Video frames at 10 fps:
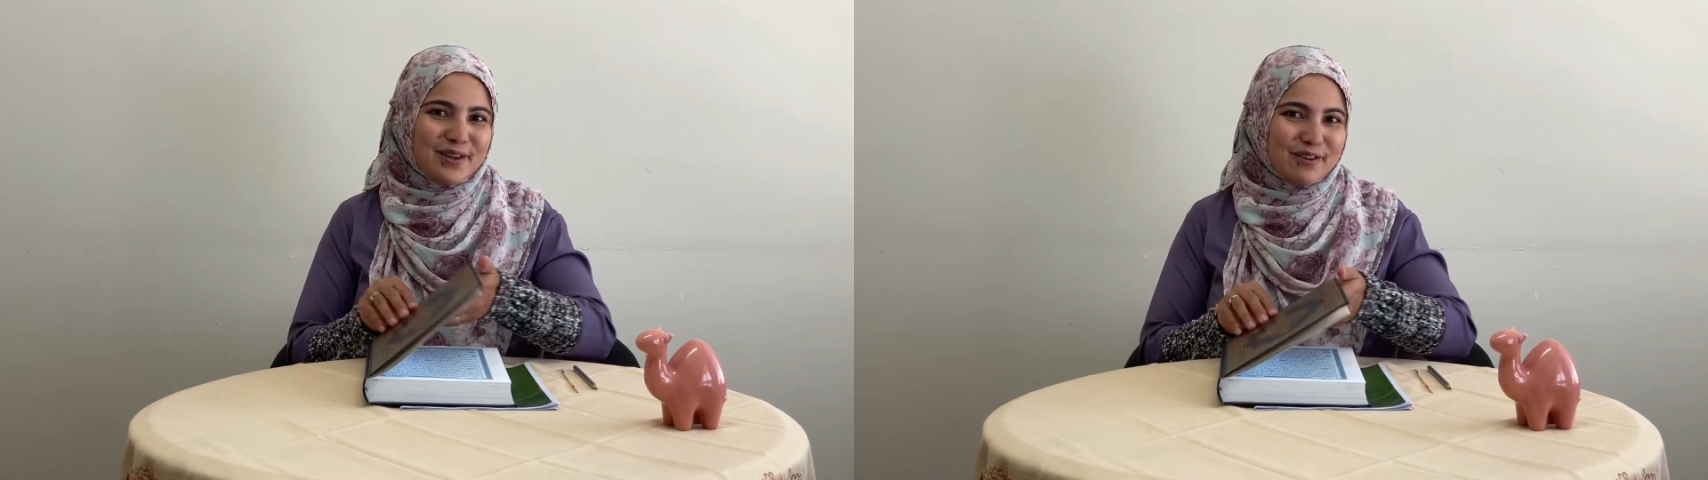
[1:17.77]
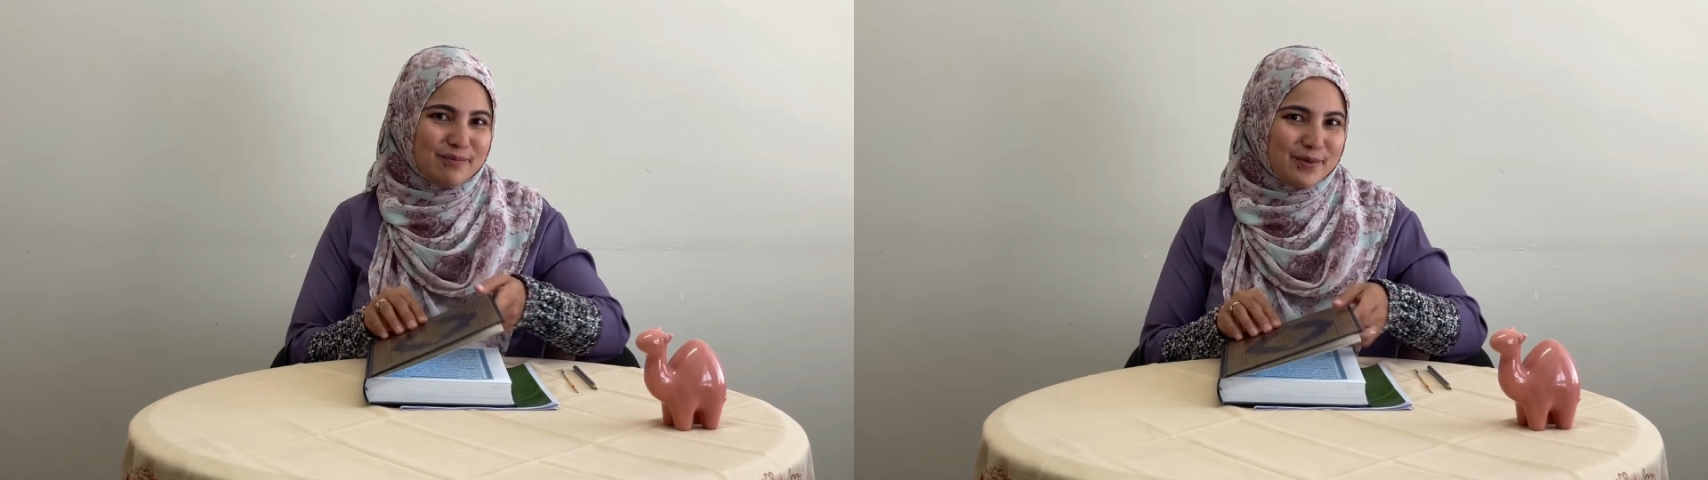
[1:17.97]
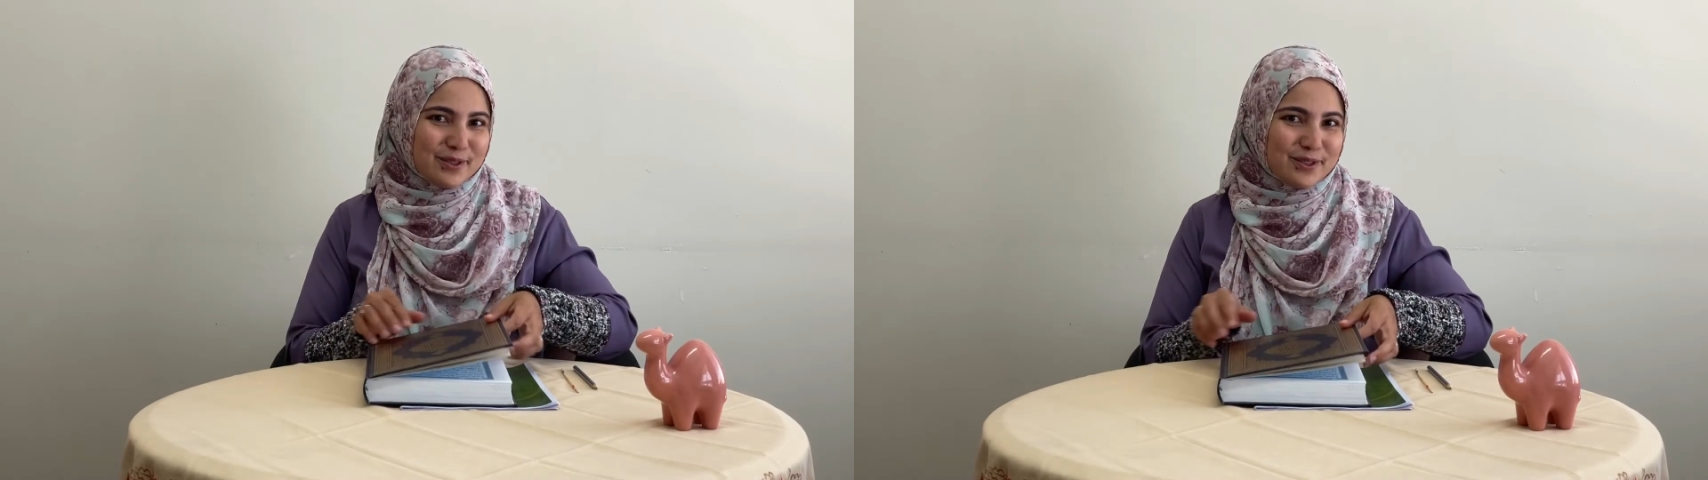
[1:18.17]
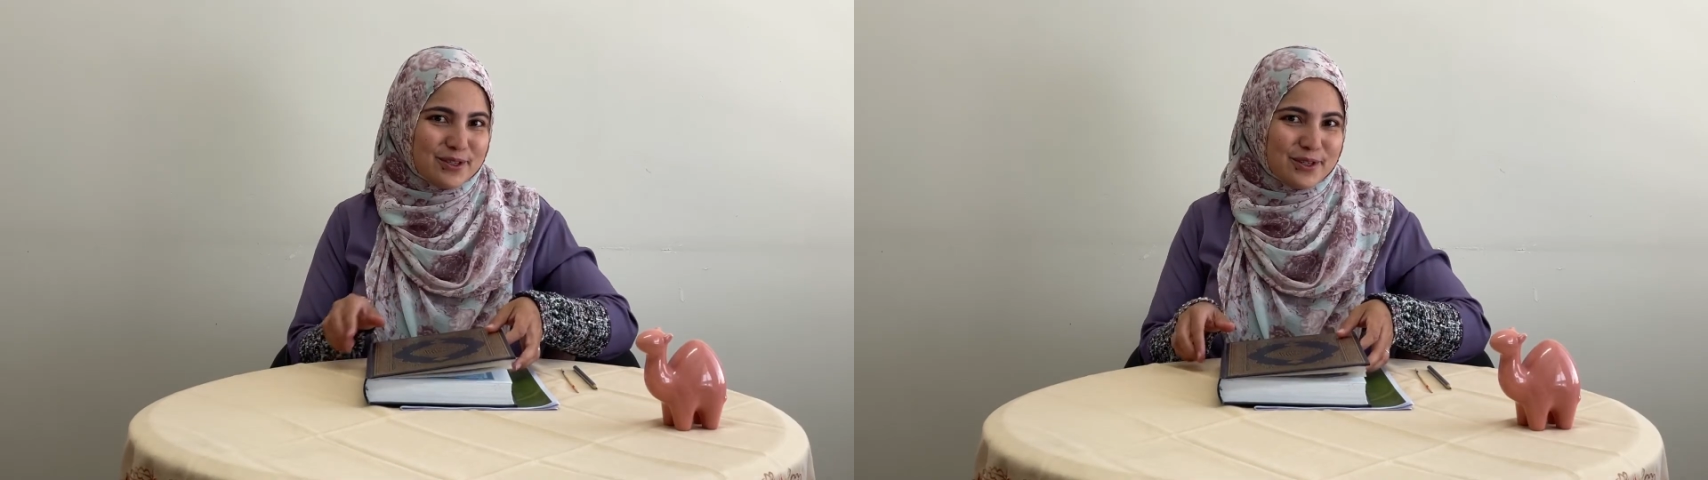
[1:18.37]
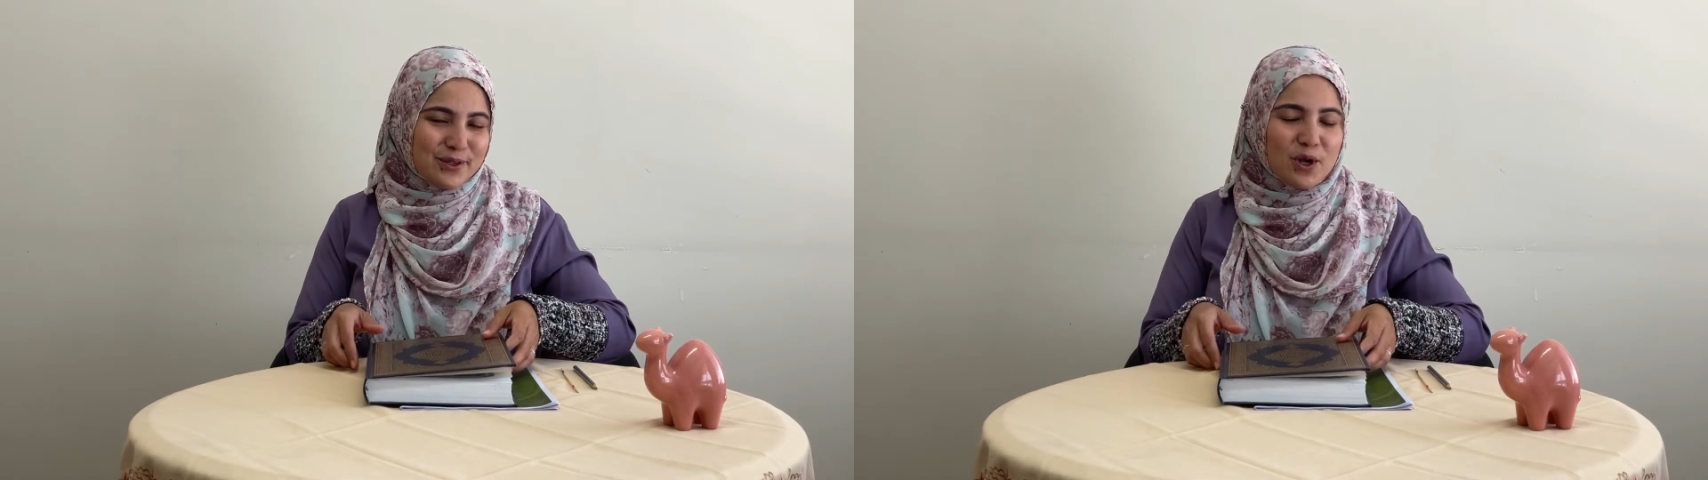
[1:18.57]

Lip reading: of book 2.